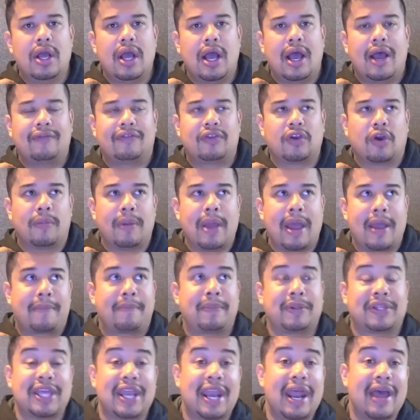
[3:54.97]
I have to go back.
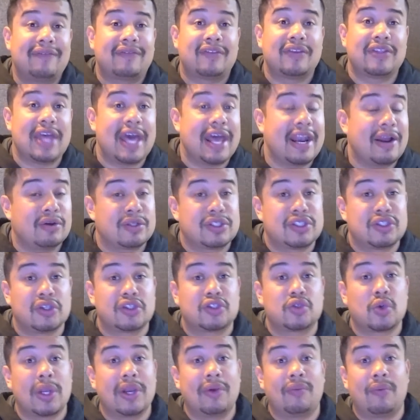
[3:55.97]
But then after that, I was still
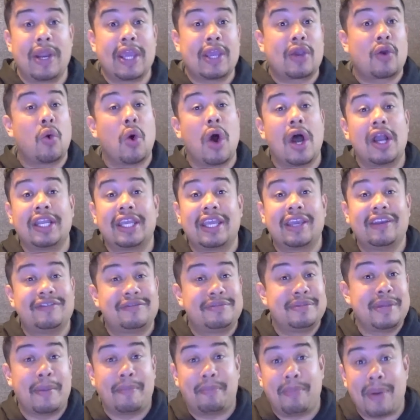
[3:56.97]
sweating. Raekwon gives
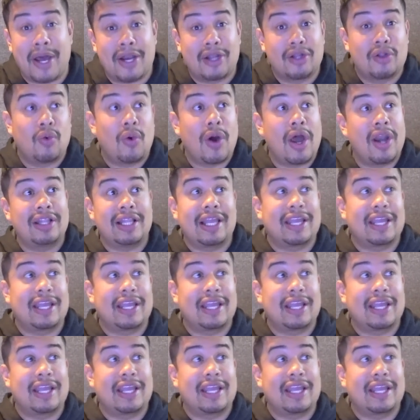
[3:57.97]
me a bottle of water.